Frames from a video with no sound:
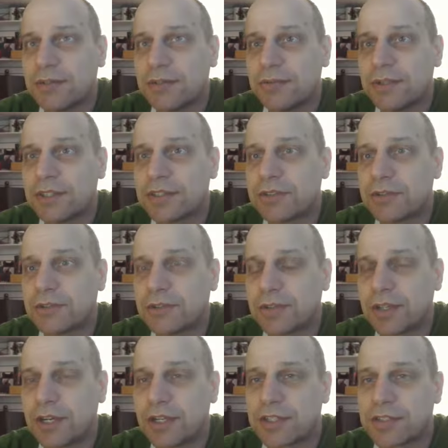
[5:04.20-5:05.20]
with
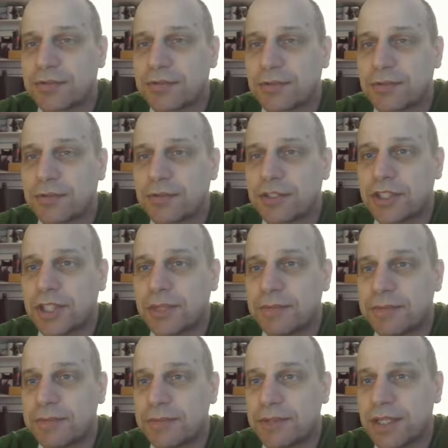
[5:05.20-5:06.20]
total cost of ownership?
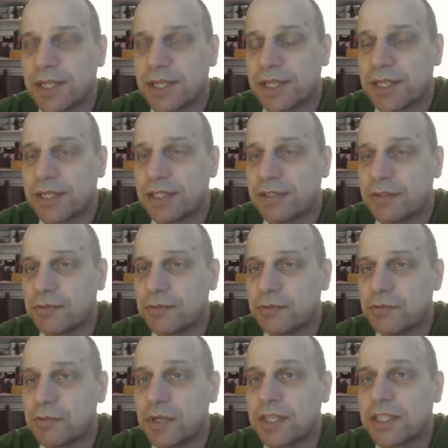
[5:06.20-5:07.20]
And
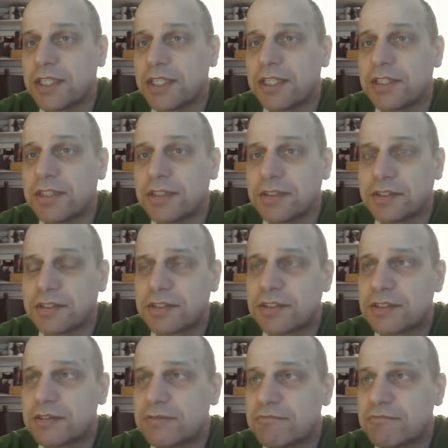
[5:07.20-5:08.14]
what is